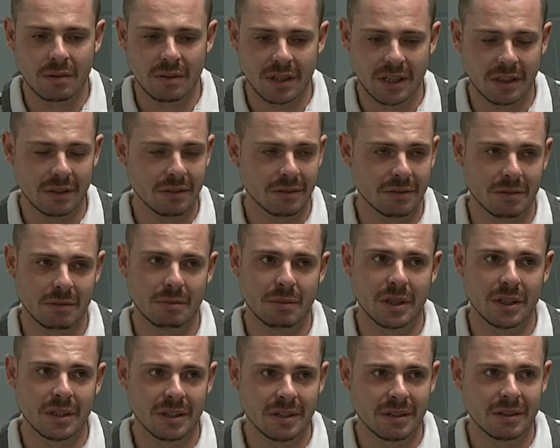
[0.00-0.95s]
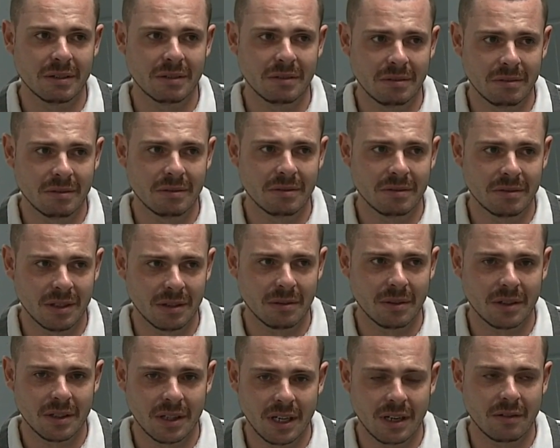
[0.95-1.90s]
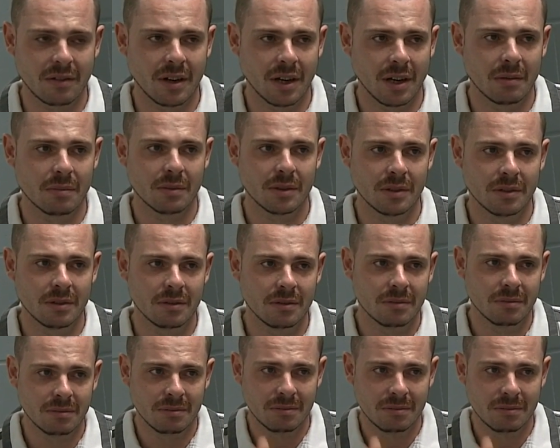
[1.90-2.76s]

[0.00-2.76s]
would kill somebody. Stuff like that ever happened.